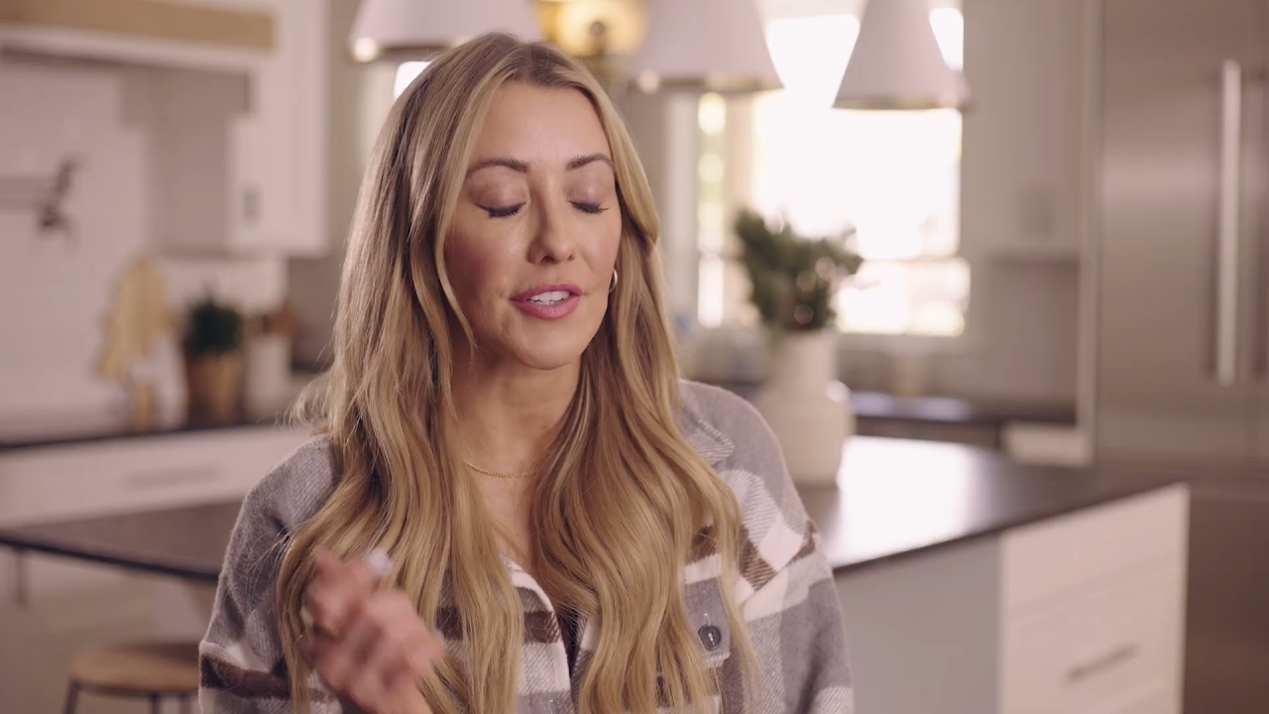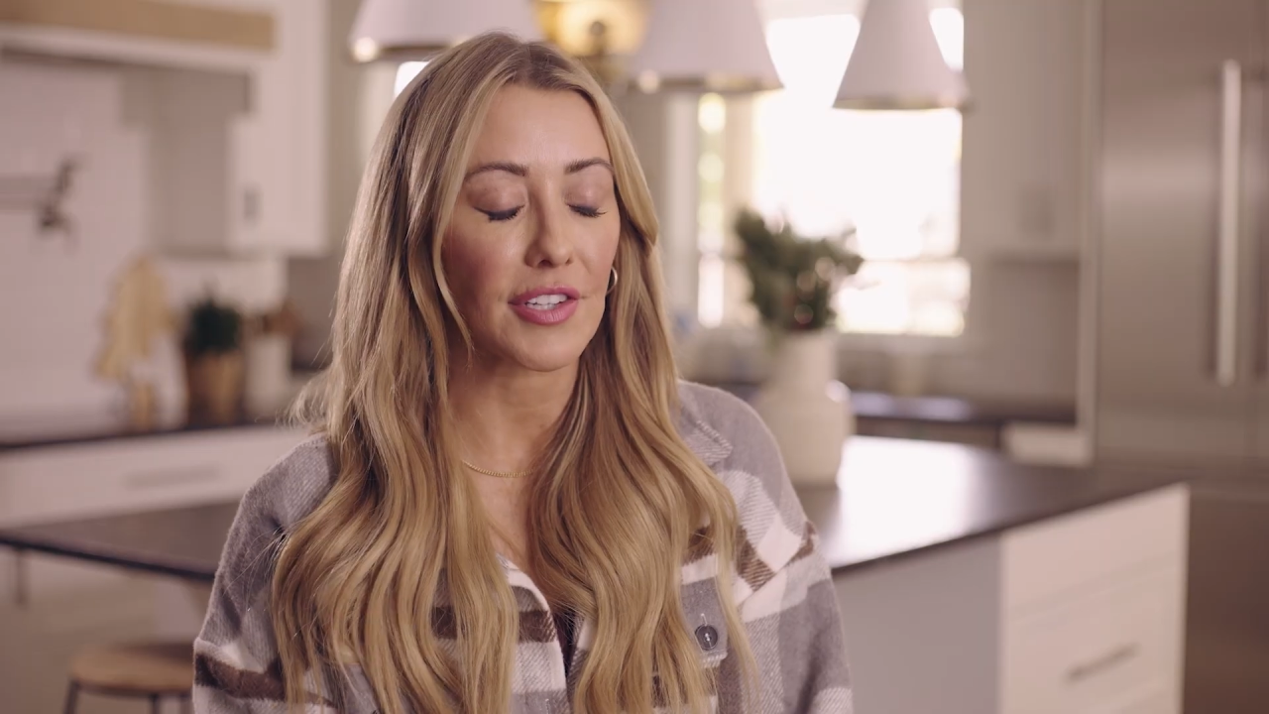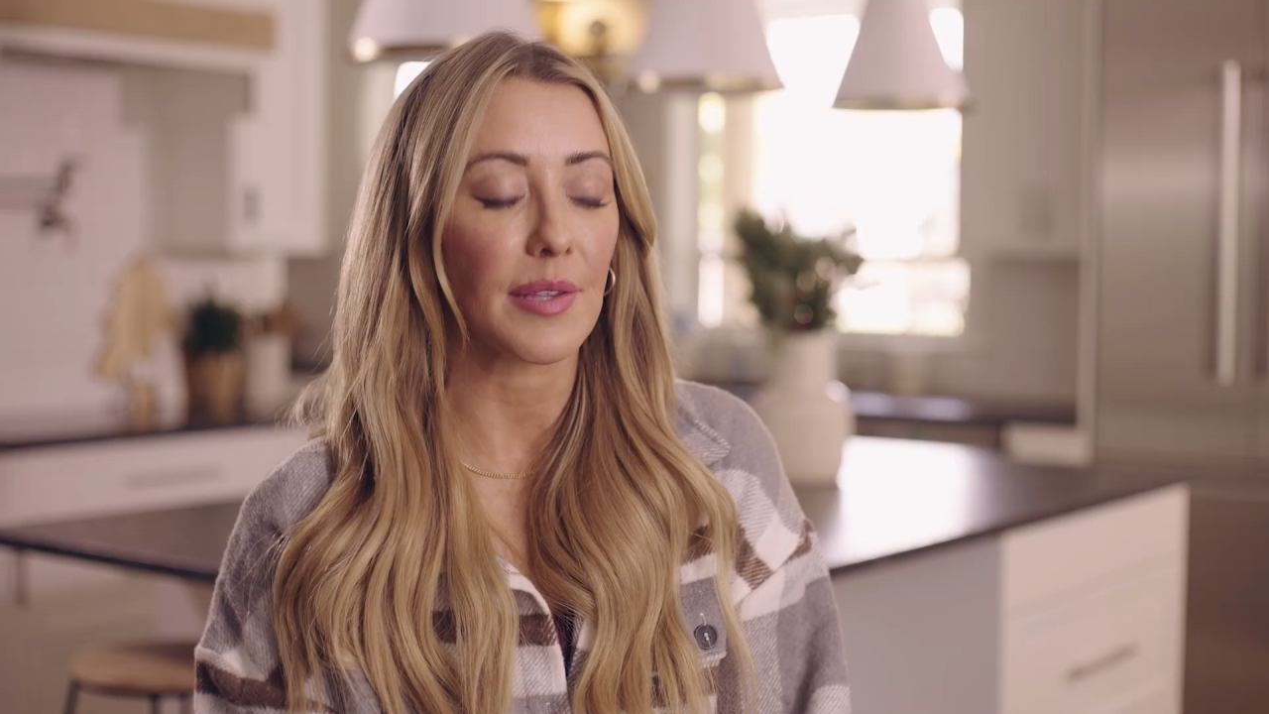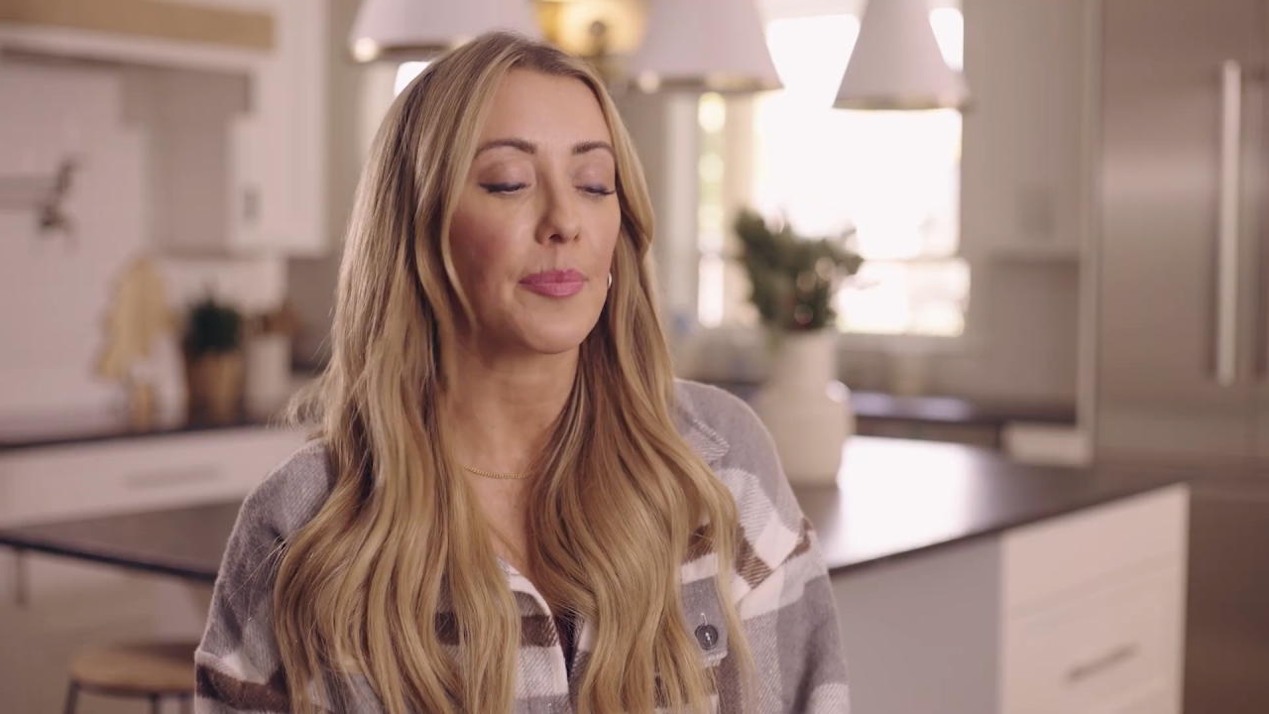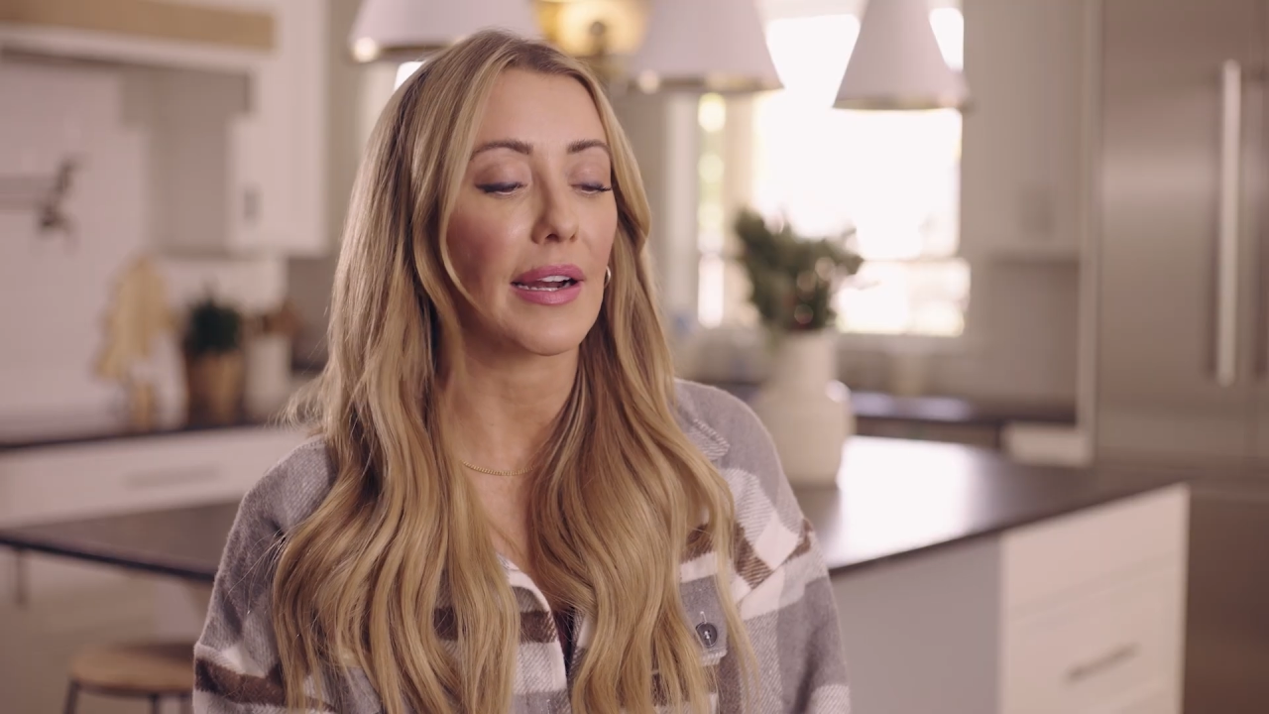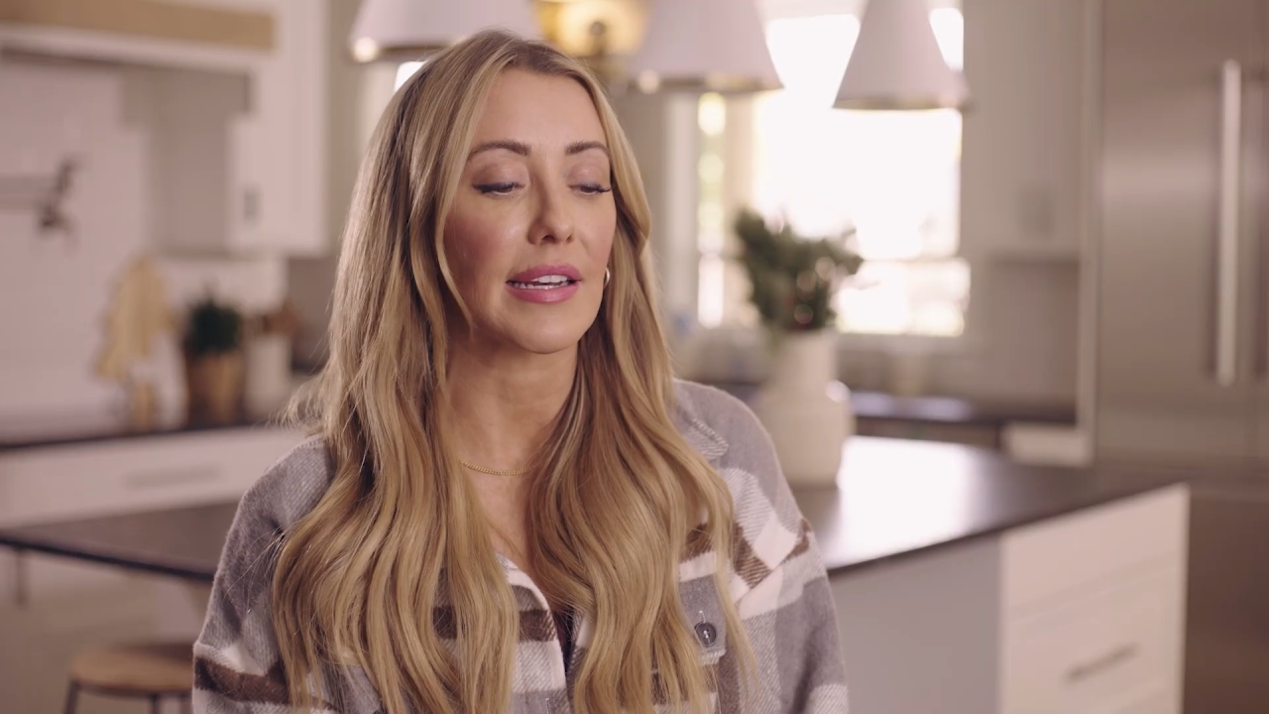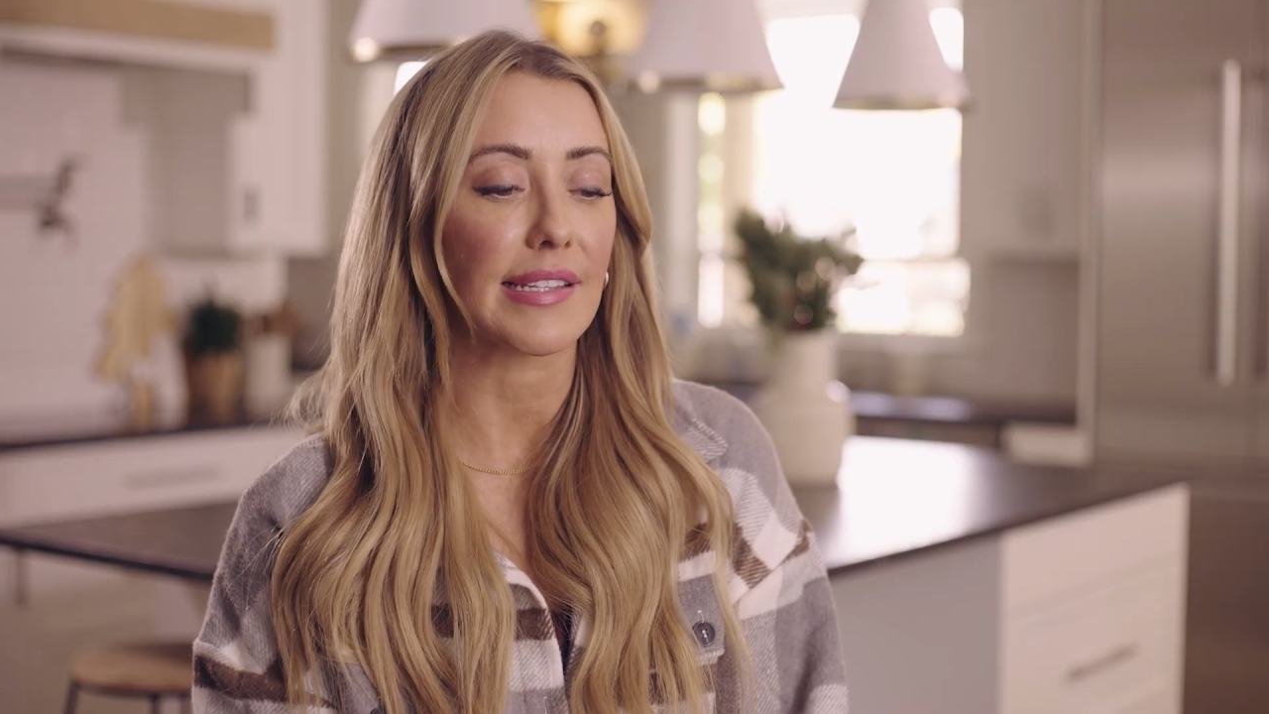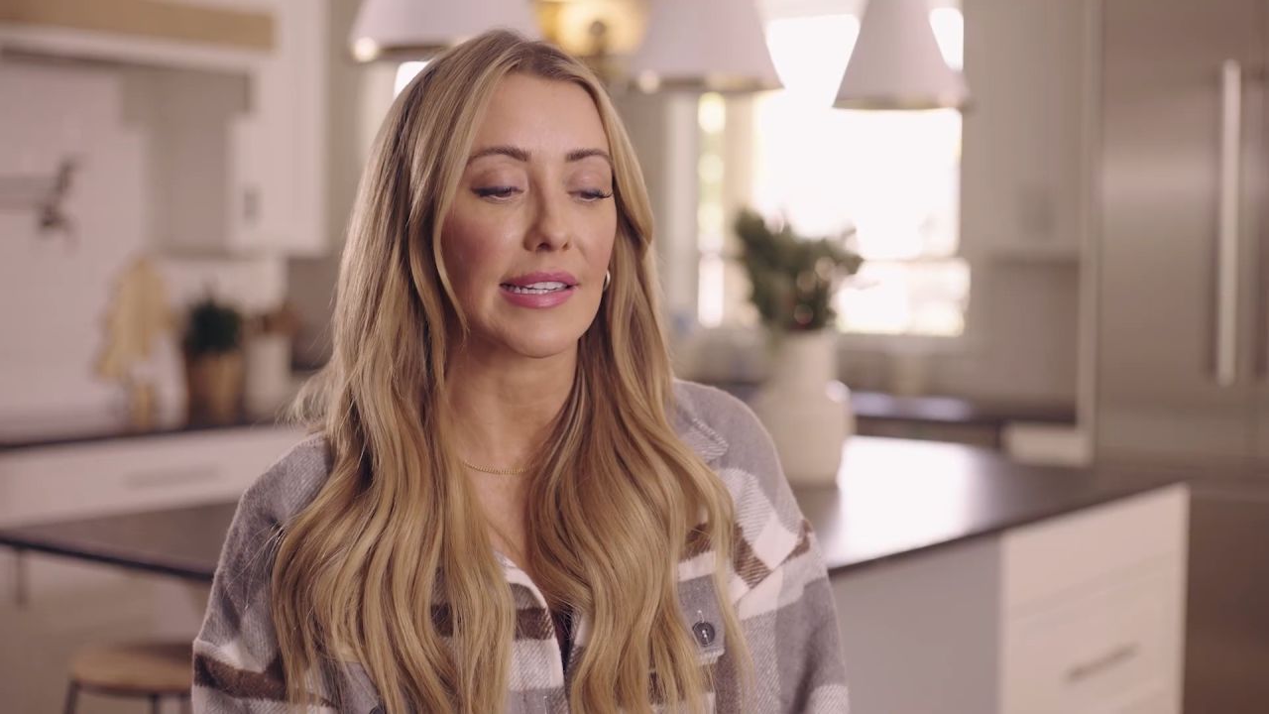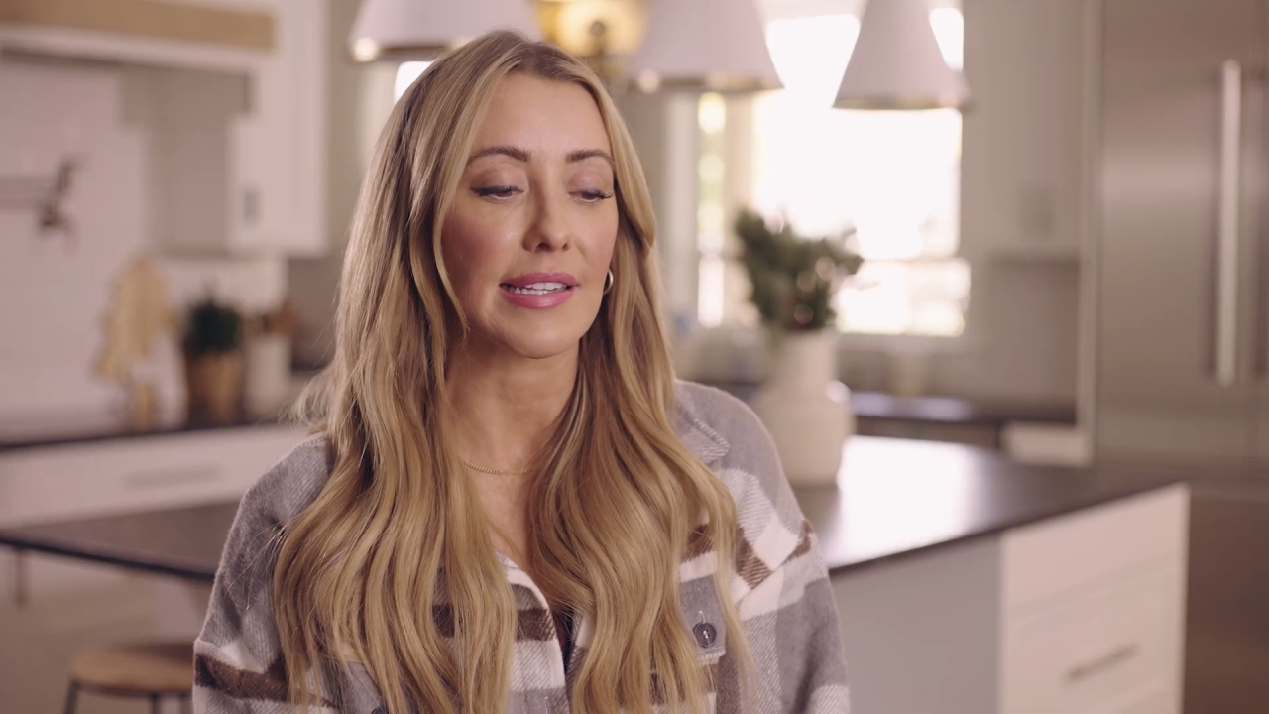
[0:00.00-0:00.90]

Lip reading: took the pregnancy